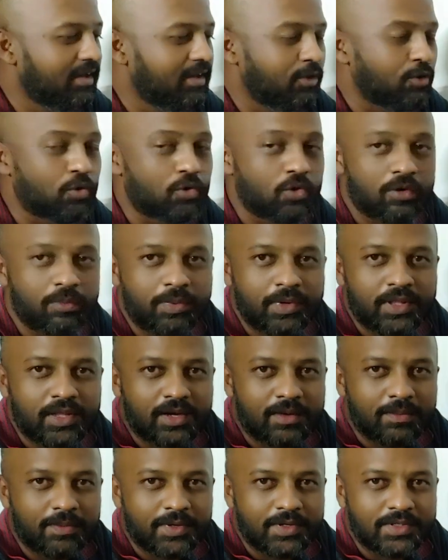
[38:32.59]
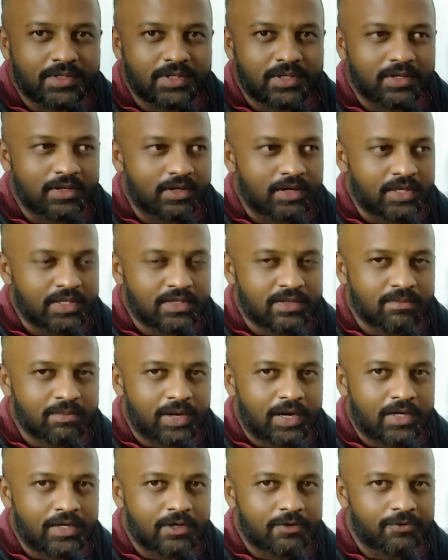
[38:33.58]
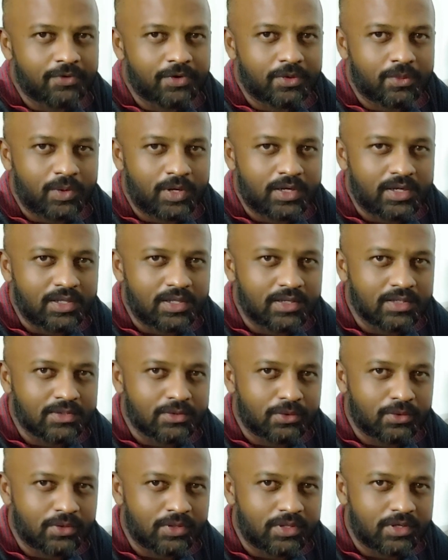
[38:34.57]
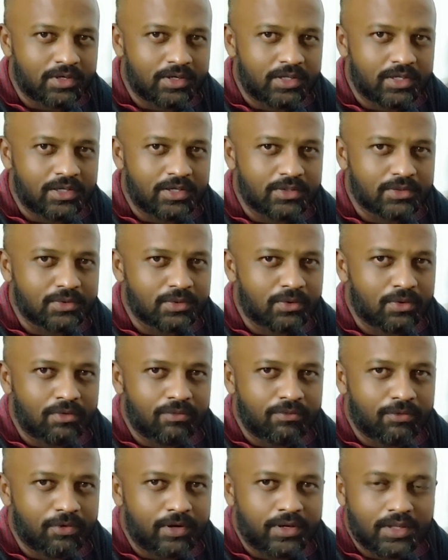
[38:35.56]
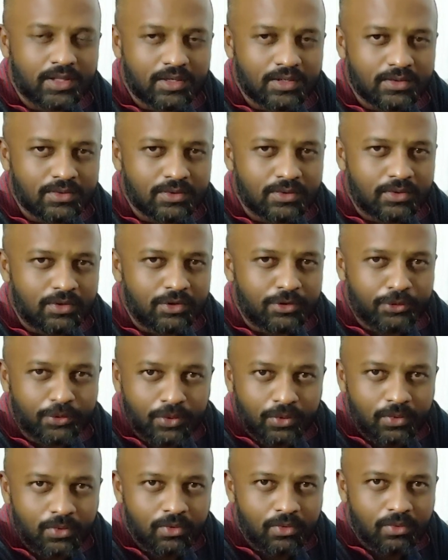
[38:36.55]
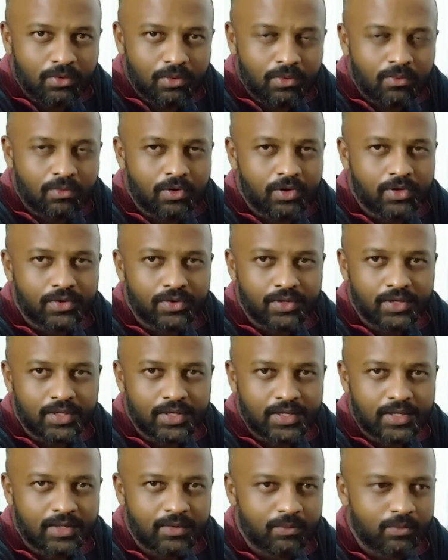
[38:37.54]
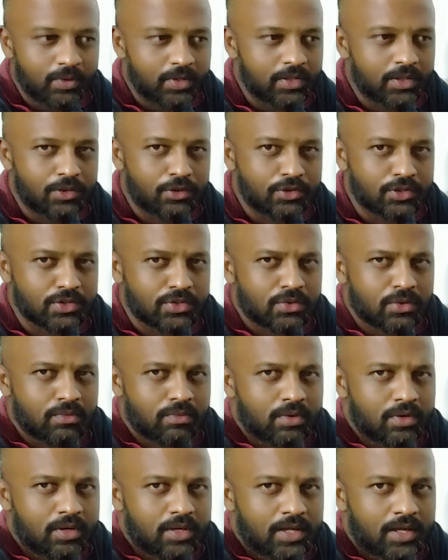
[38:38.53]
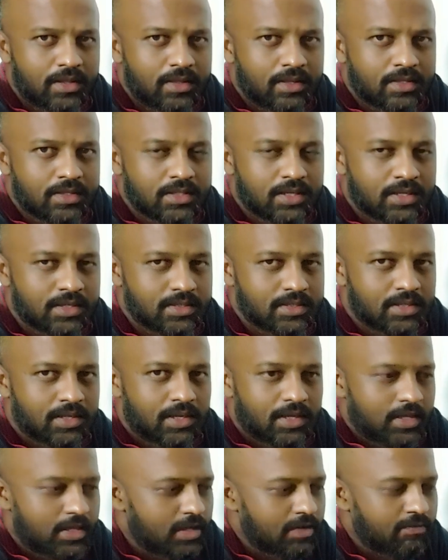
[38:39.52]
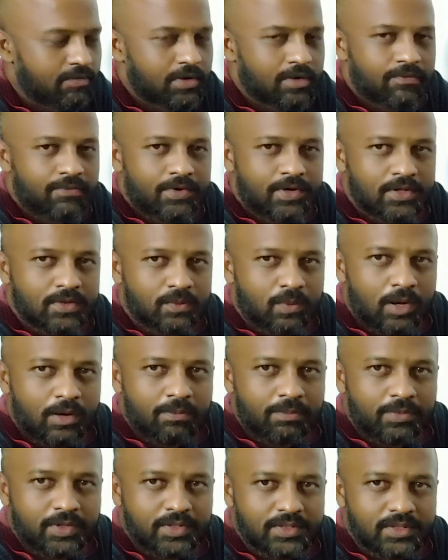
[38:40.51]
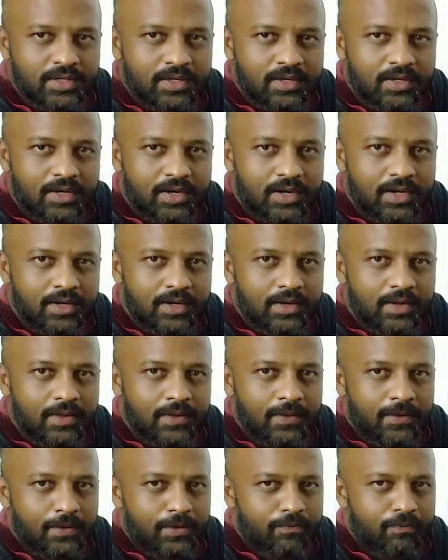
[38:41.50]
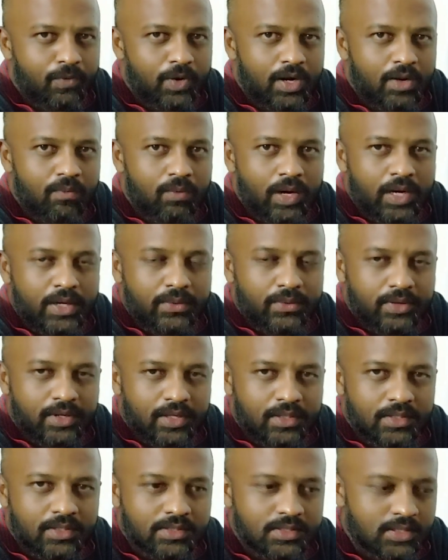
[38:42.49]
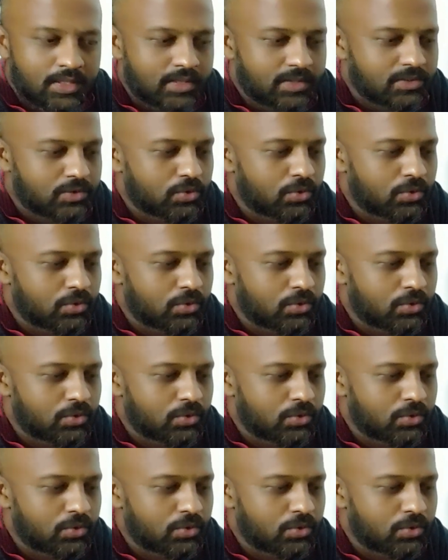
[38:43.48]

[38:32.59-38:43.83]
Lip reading: You could be that person. It doesn't matter if you're 20 years old, 30 years old, 40 years old. You don't know what you're dealing with. You just don't want to take the chance, even if it is 1%, right? Why to take the chance?